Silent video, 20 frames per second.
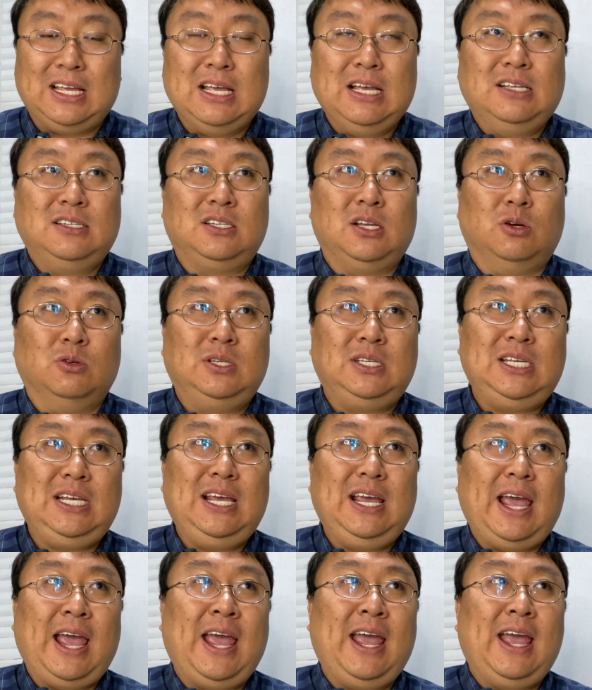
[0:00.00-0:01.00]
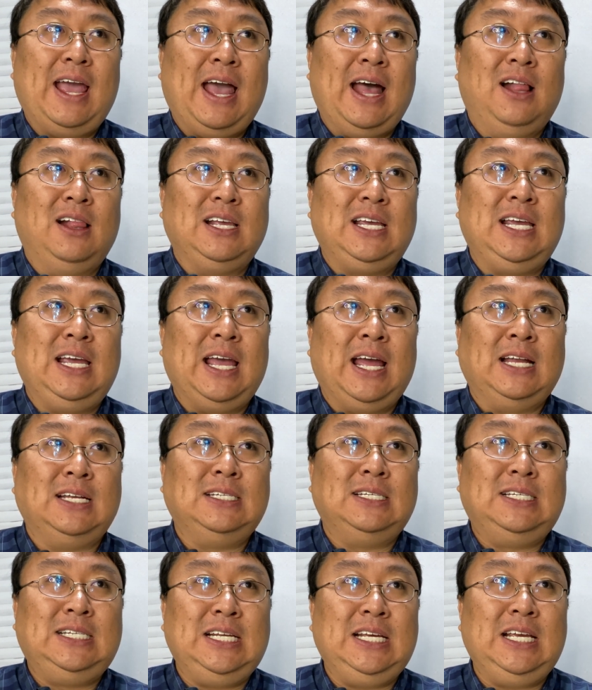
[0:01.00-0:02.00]
So
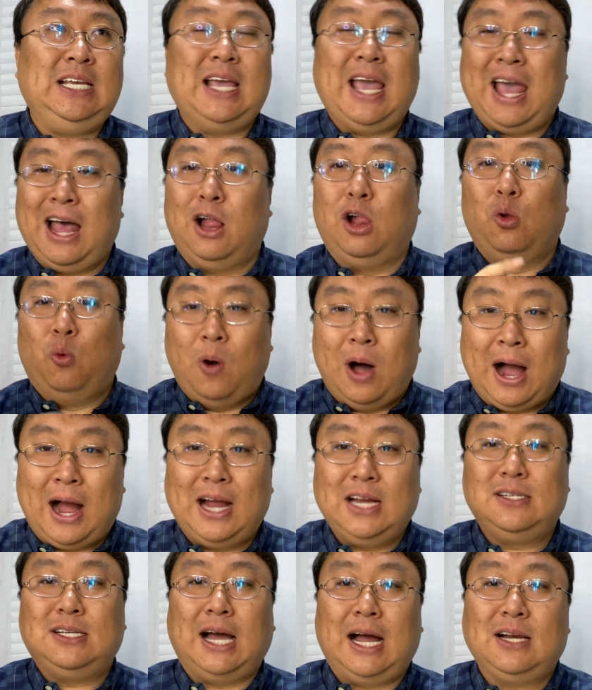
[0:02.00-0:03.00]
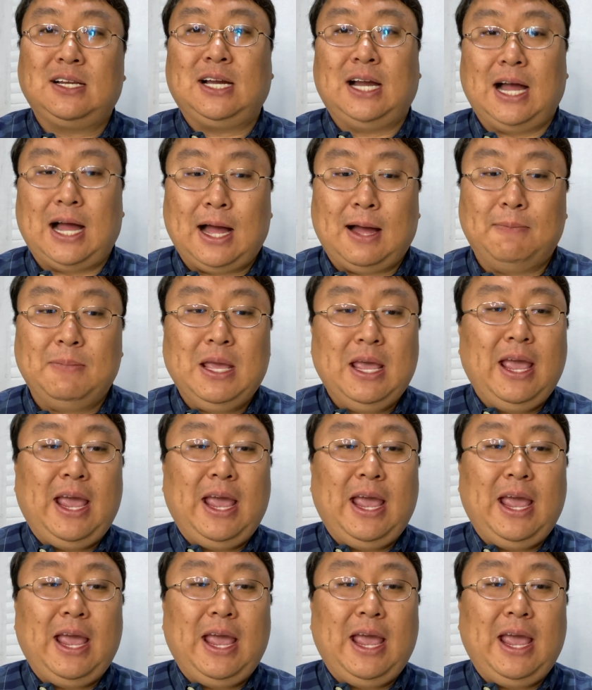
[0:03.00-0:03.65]
CALENDLY.com.